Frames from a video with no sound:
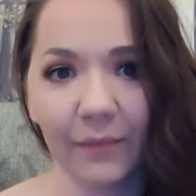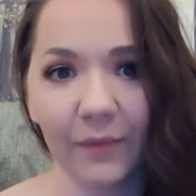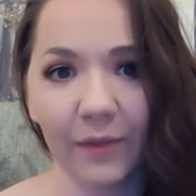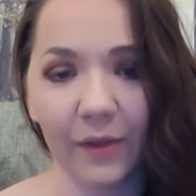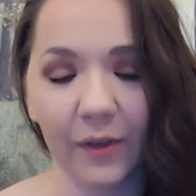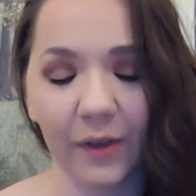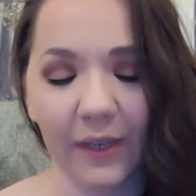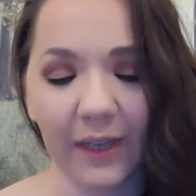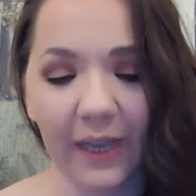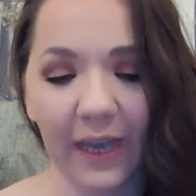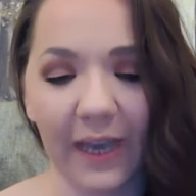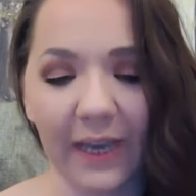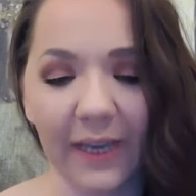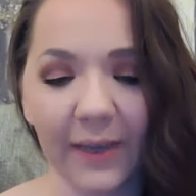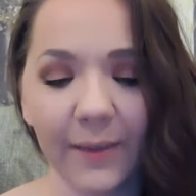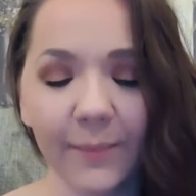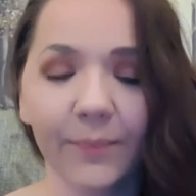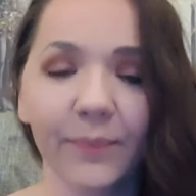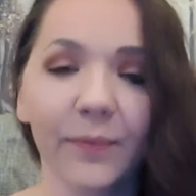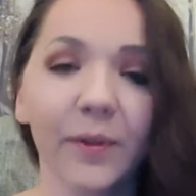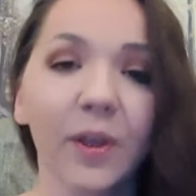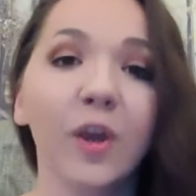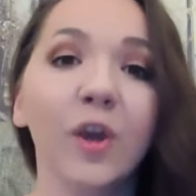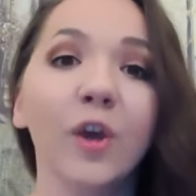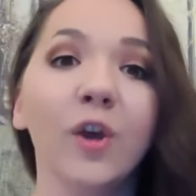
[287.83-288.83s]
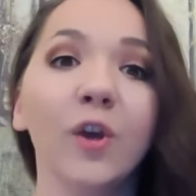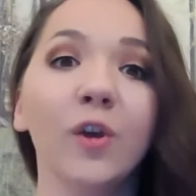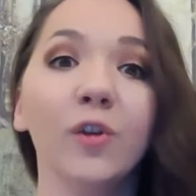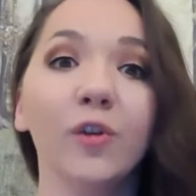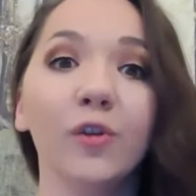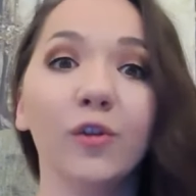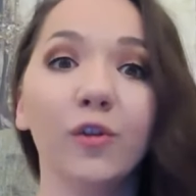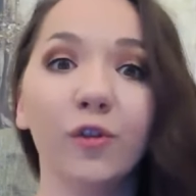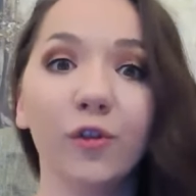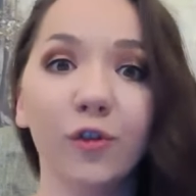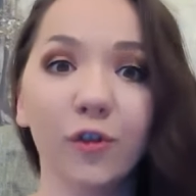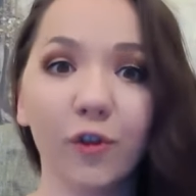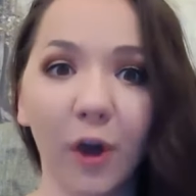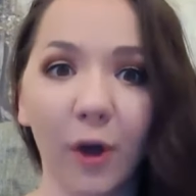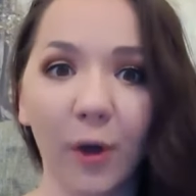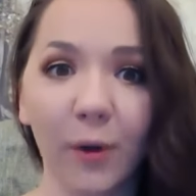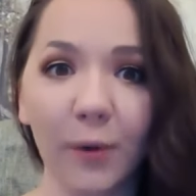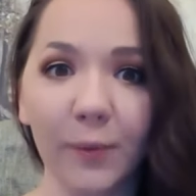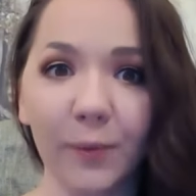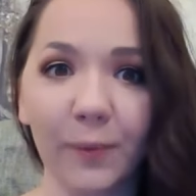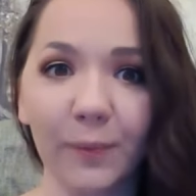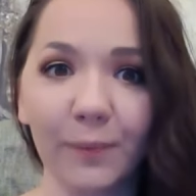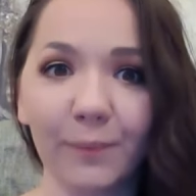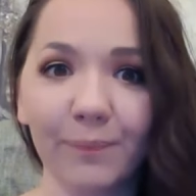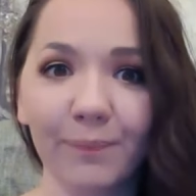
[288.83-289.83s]
Okay, so
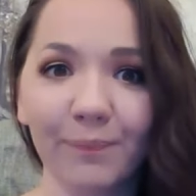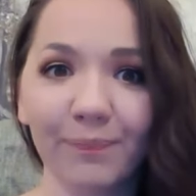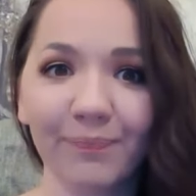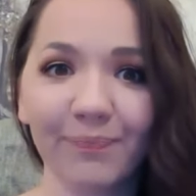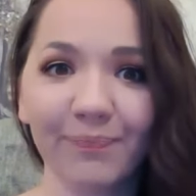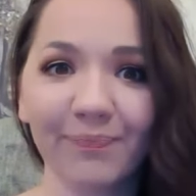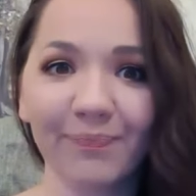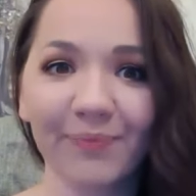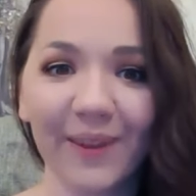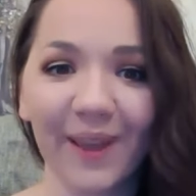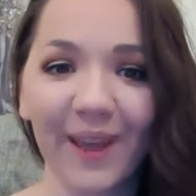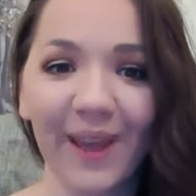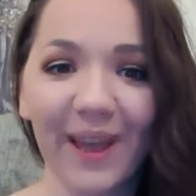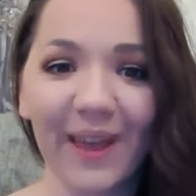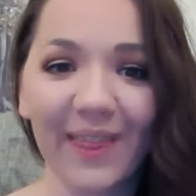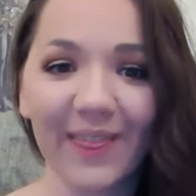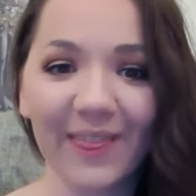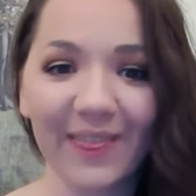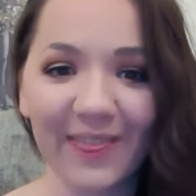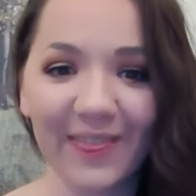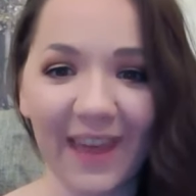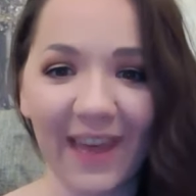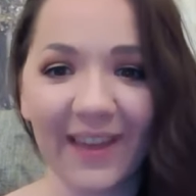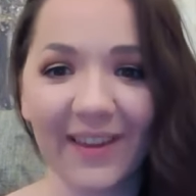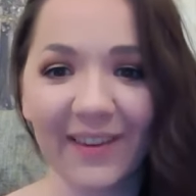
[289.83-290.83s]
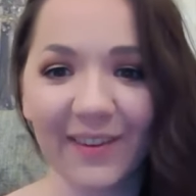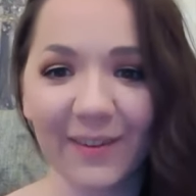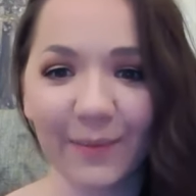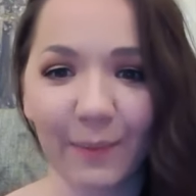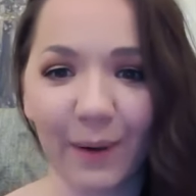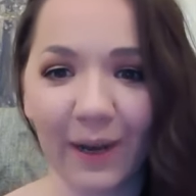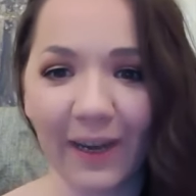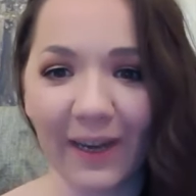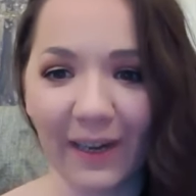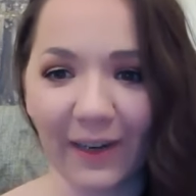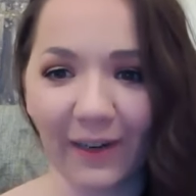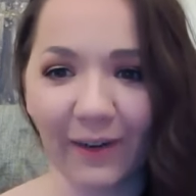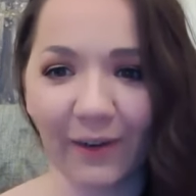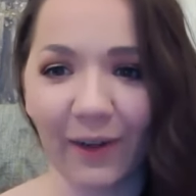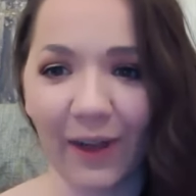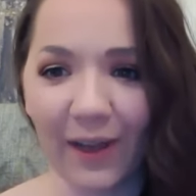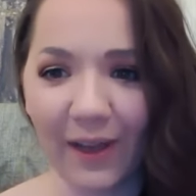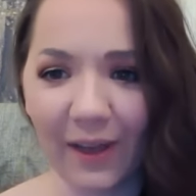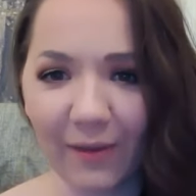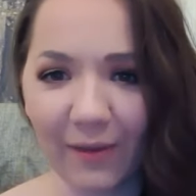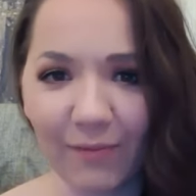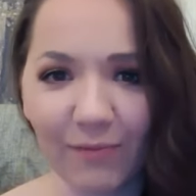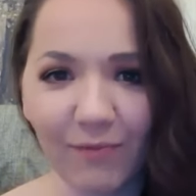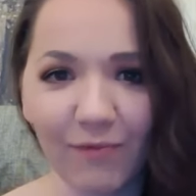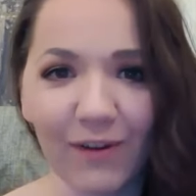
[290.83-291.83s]
that's my little
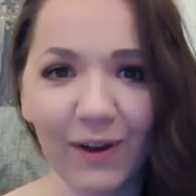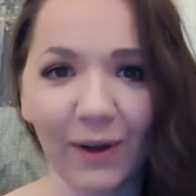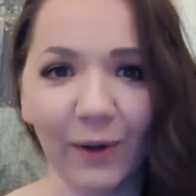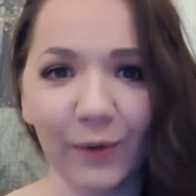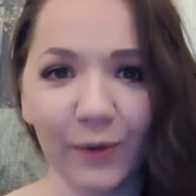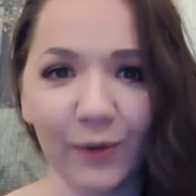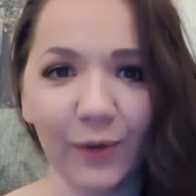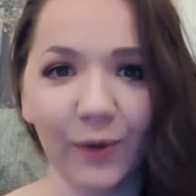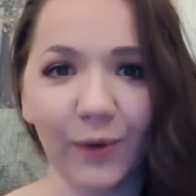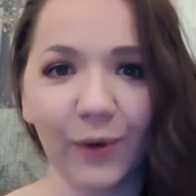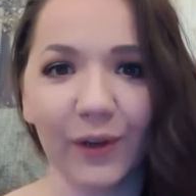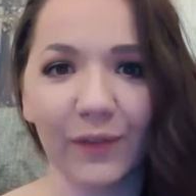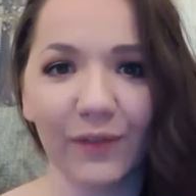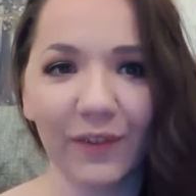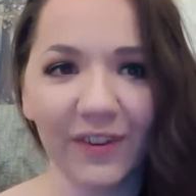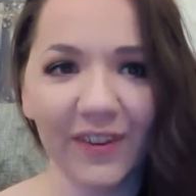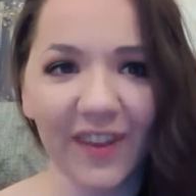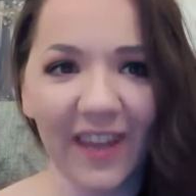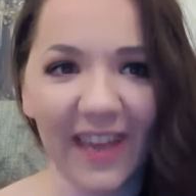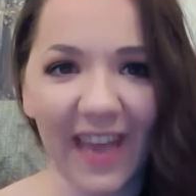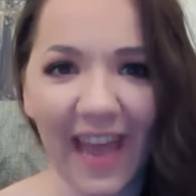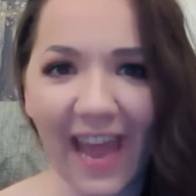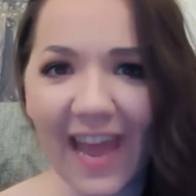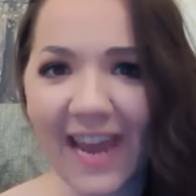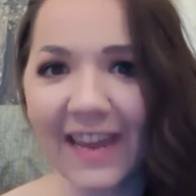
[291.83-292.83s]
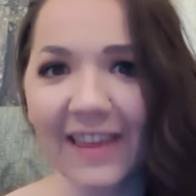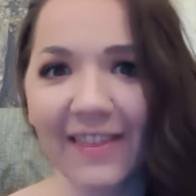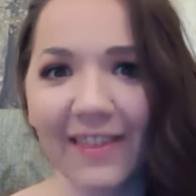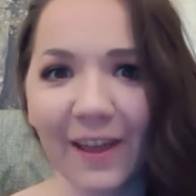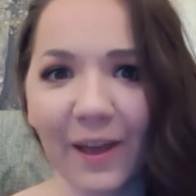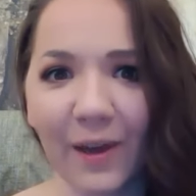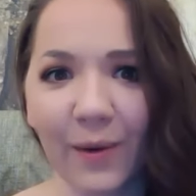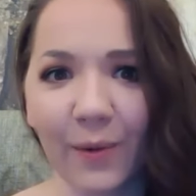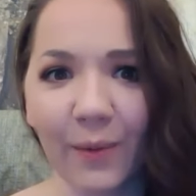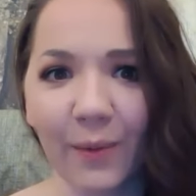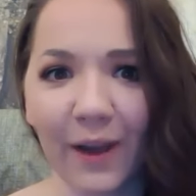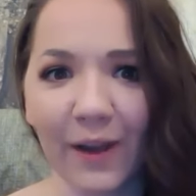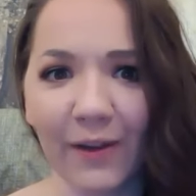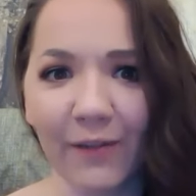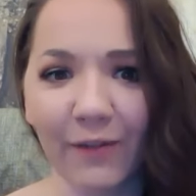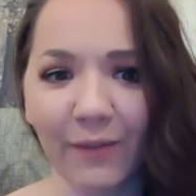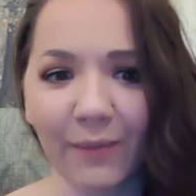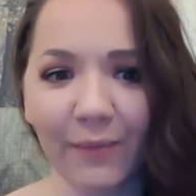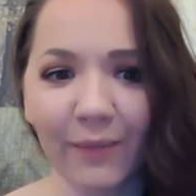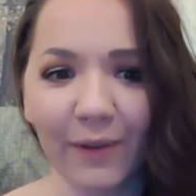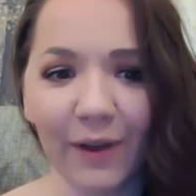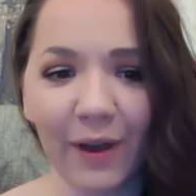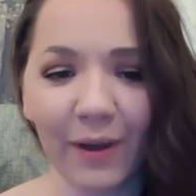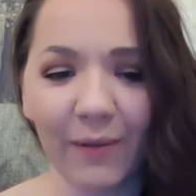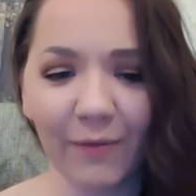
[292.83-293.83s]
real talk. If you take anything away from
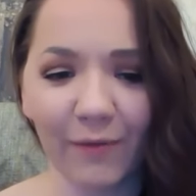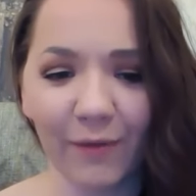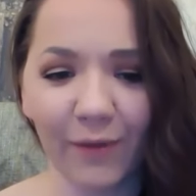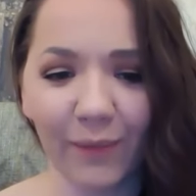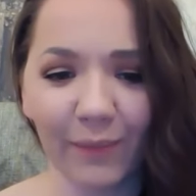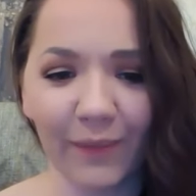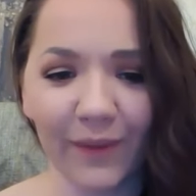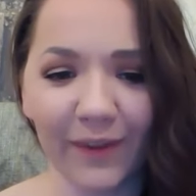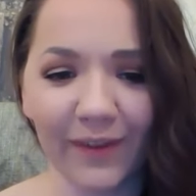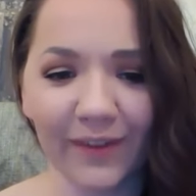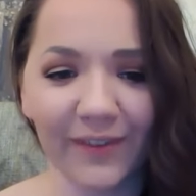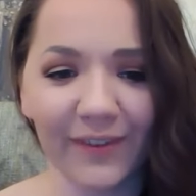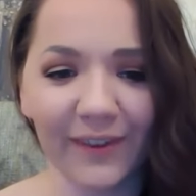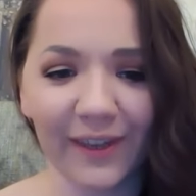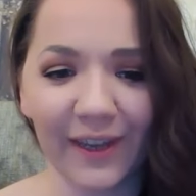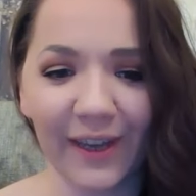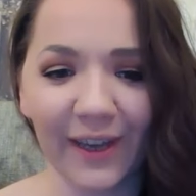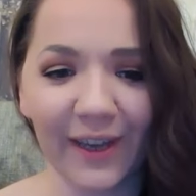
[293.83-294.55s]
this